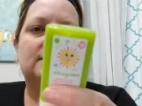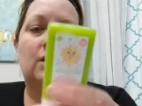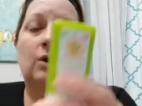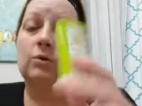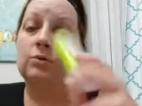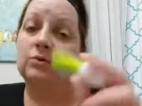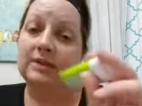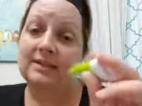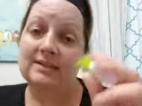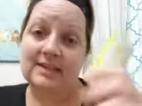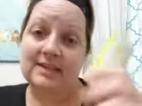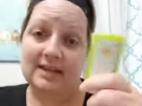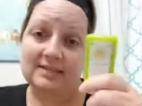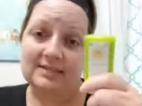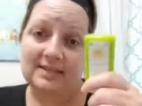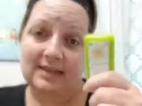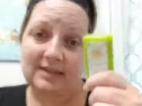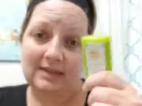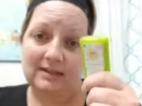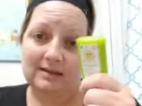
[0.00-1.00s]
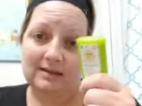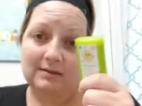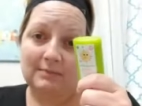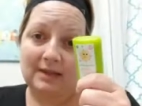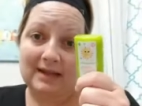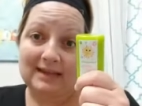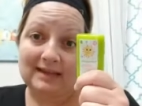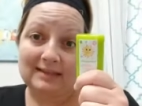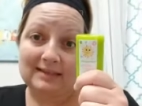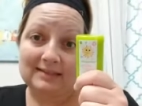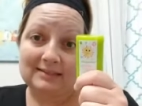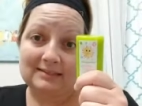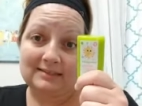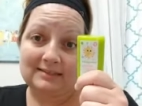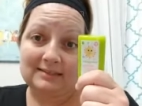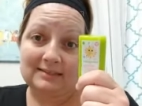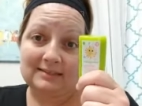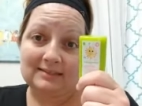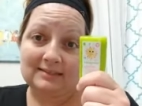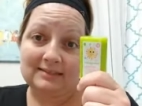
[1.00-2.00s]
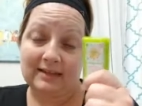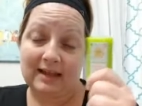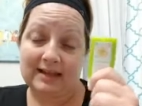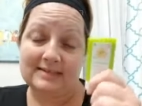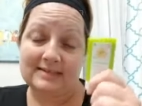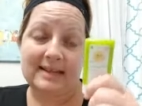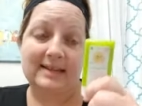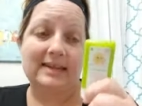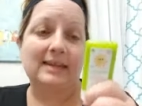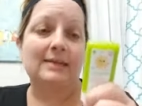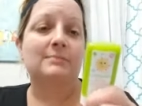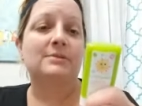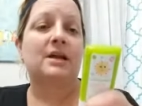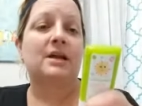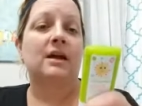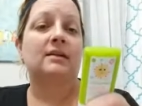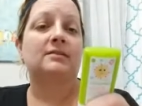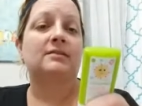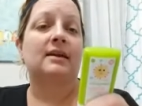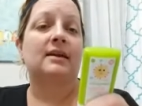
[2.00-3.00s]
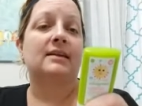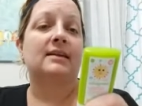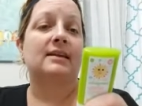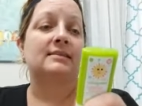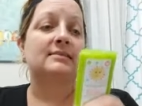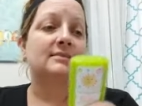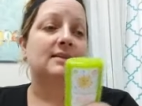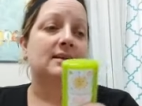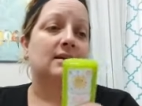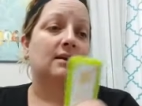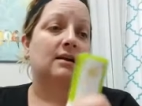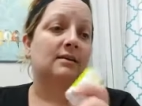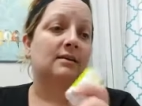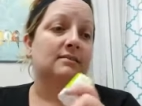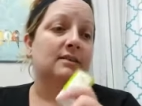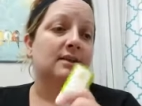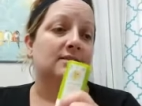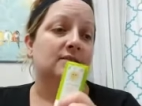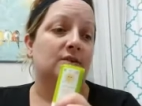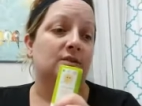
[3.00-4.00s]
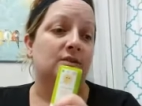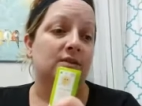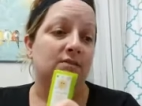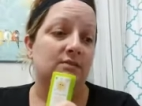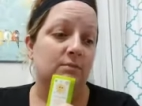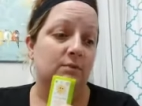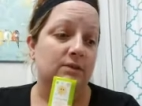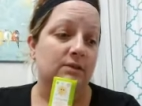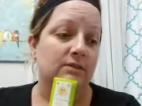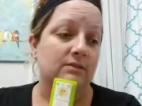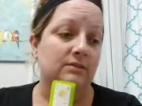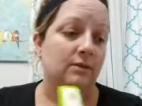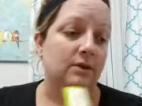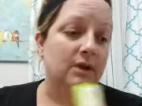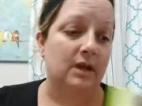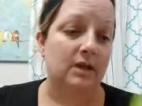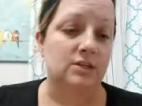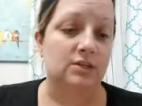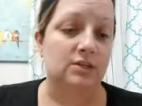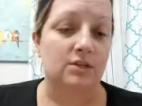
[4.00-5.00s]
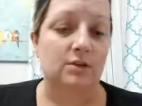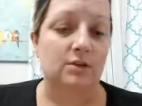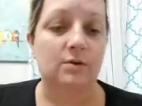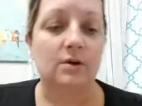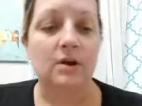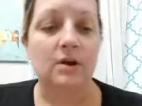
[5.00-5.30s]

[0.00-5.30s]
only titanium dioxide and zinc oxide. So this one is okay too.